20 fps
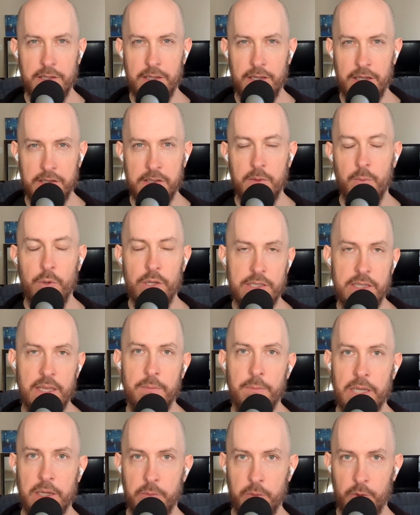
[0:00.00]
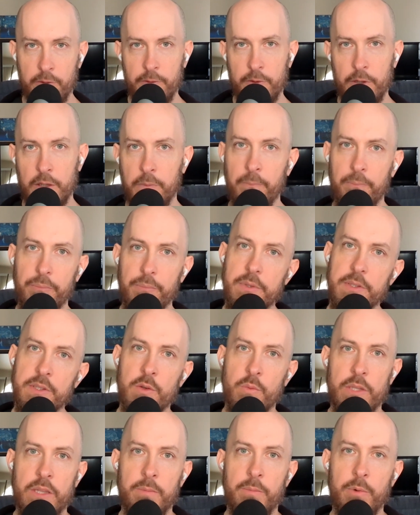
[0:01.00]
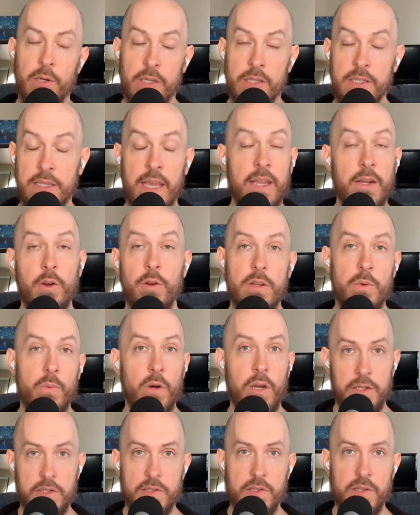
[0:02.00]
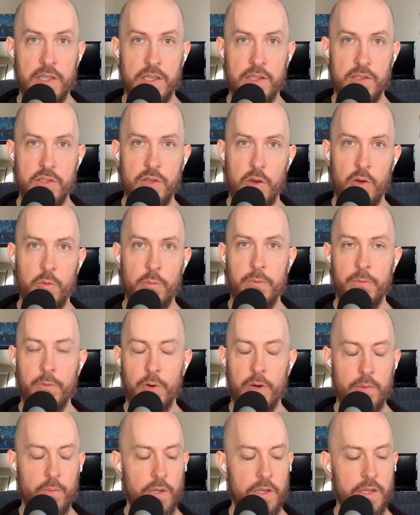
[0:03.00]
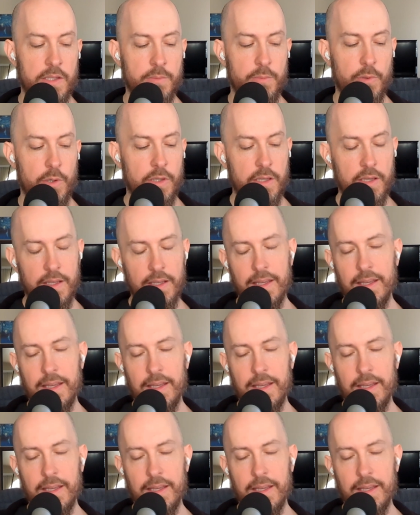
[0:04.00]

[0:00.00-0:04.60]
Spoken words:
and in some ways that made it more fun to read the book because I had already watched the show before I read this book.